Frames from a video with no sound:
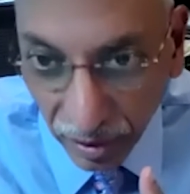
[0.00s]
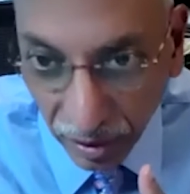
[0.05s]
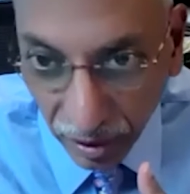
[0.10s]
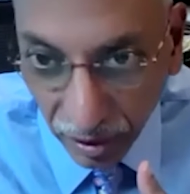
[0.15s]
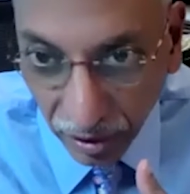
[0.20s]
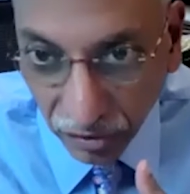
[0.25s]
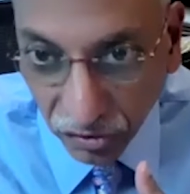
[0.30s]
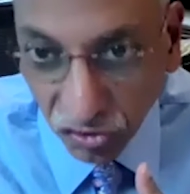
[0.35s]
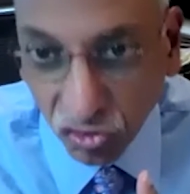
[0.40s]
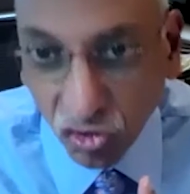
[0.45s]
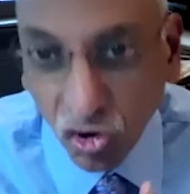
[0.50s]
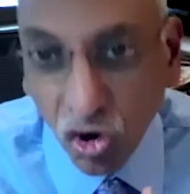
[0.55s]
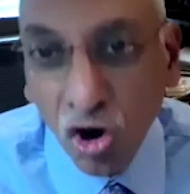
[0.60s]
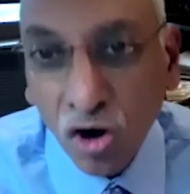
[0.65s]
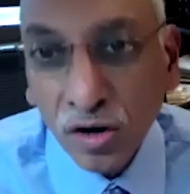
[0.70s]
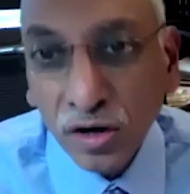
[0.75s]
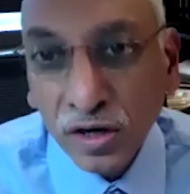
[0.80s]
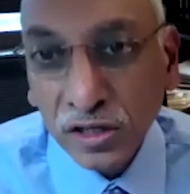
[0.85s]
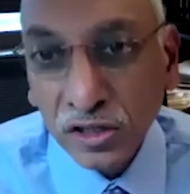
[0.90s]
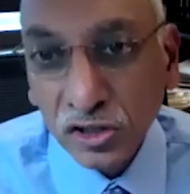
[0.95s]
uh,
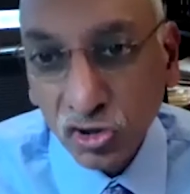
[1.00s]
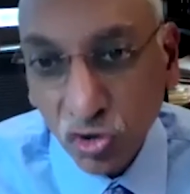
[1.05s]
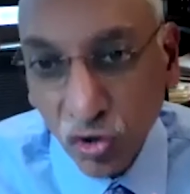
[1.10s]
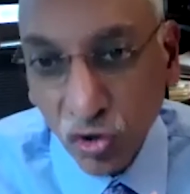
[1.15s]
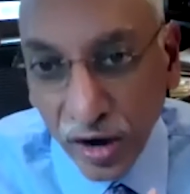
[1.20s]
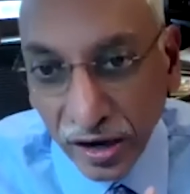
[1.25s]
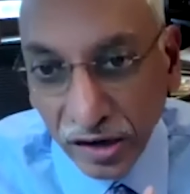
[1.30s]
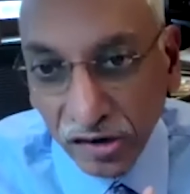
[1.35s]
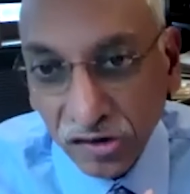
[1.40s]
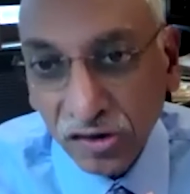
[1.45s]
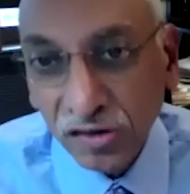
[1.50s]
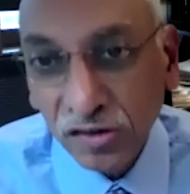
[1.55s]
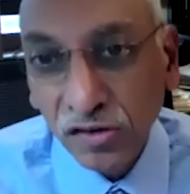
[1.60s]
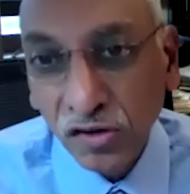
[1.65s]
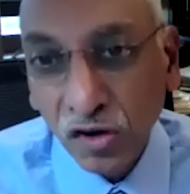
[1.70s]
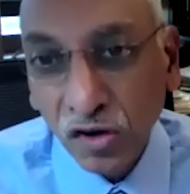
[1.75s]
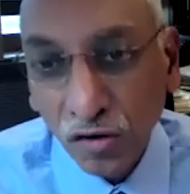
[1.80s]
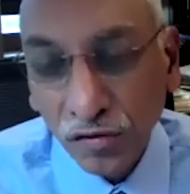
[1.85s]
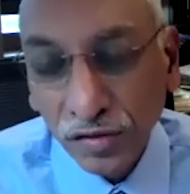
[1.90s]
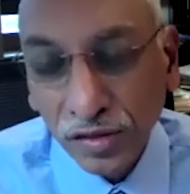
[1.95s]
strong contractions
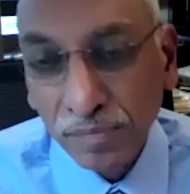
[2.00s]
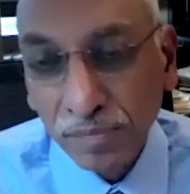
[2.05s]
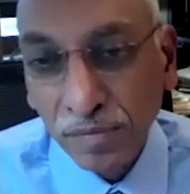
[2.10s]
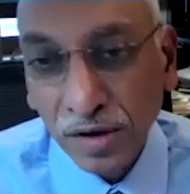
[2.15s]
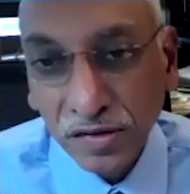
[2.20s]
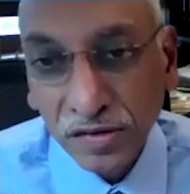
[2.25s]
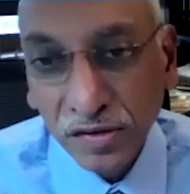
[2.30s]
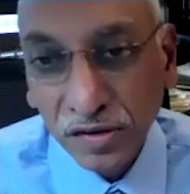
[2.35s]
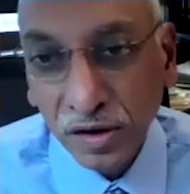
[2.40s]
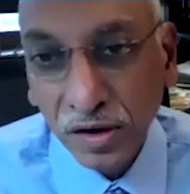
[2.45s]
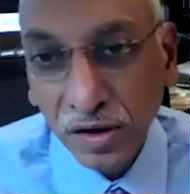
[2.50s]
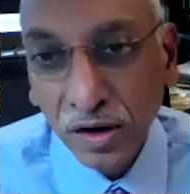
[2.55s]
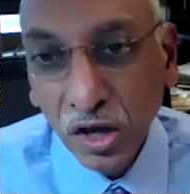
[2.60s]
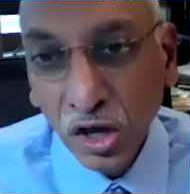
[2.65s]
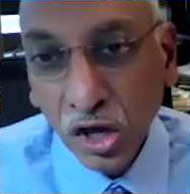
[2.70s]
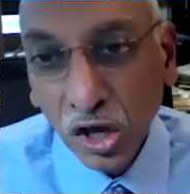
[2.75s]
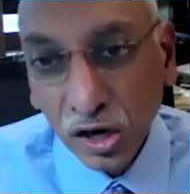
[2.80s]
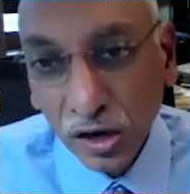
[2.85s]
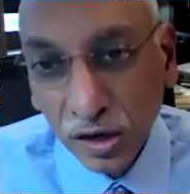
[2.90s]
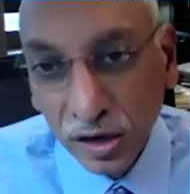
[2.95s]
of the muscle,
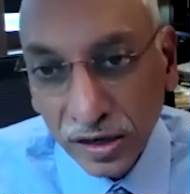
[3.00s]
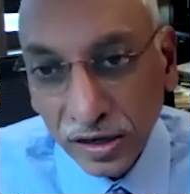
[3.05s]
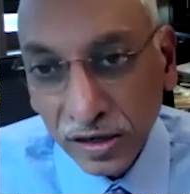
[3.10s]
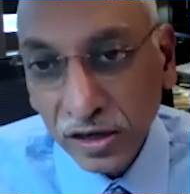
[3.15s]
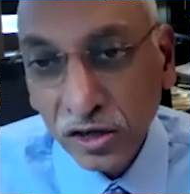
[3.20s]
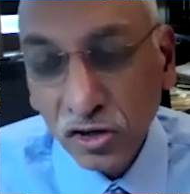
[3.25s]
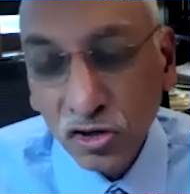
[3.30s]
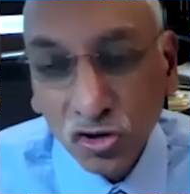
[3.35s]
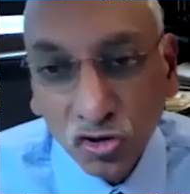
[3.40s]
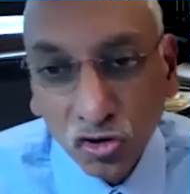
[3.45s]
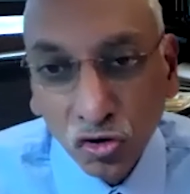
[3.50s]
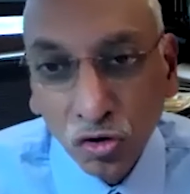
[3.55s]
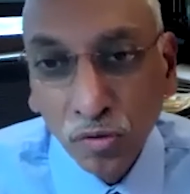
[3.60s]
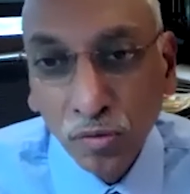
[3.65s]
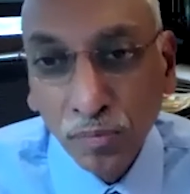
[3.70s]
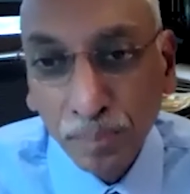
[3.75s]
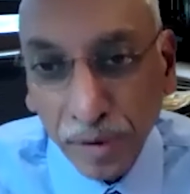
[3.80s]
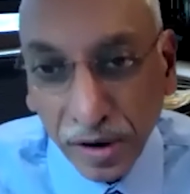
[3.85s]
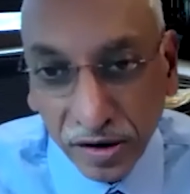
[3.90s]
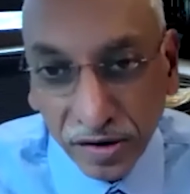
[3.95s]
leading
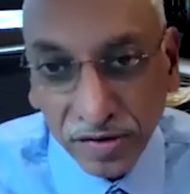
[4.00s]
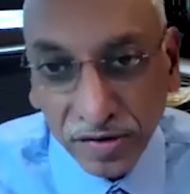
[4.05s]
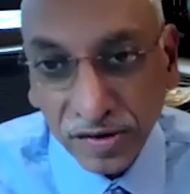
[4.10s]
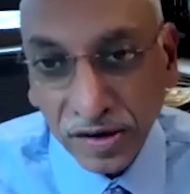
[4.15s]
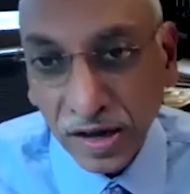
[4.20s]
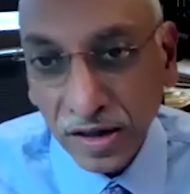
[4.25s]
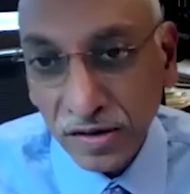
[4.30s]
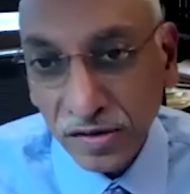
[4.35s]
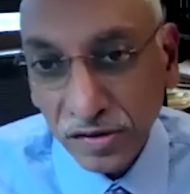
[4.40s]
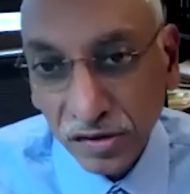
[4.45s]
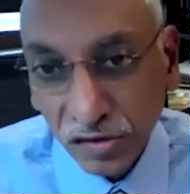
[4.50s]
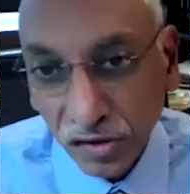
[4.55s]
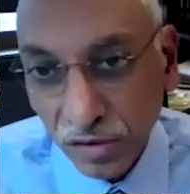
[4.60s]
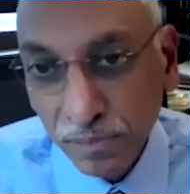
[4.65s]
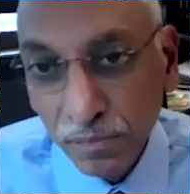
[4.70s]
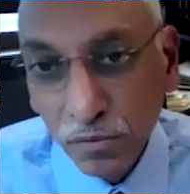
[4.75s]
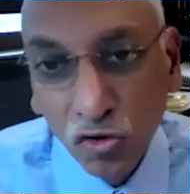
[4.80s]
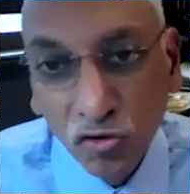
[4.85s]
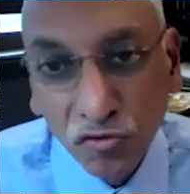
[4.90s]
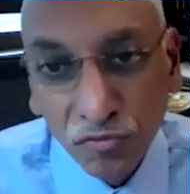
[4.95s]
to peristalsis or
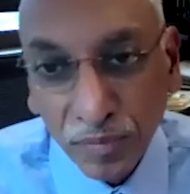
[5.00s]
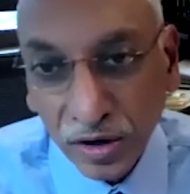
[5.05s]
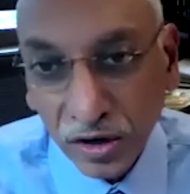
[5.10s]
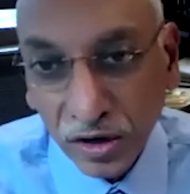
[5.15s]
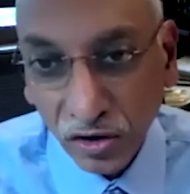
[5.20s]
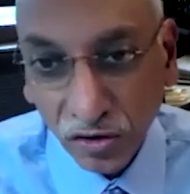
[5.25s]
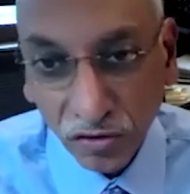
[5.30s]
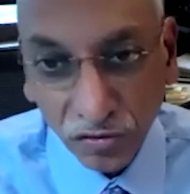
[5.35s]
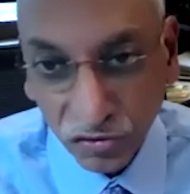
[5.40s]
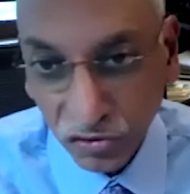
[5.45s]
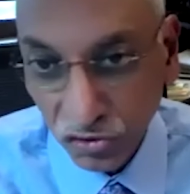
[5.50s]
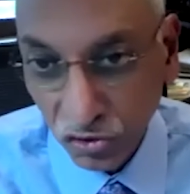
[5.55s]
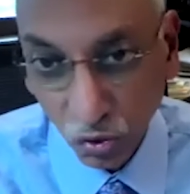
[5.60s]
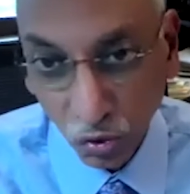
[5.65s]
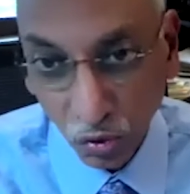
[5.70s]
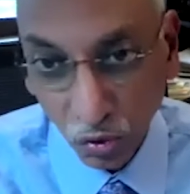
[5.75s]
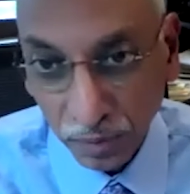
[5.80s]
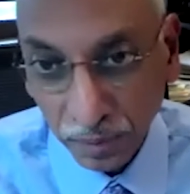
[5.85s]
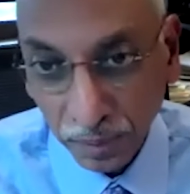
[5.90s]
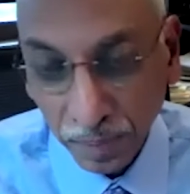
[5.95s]
movement of
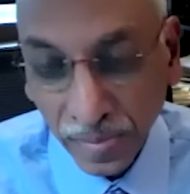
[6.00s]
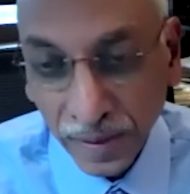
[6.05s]
stool.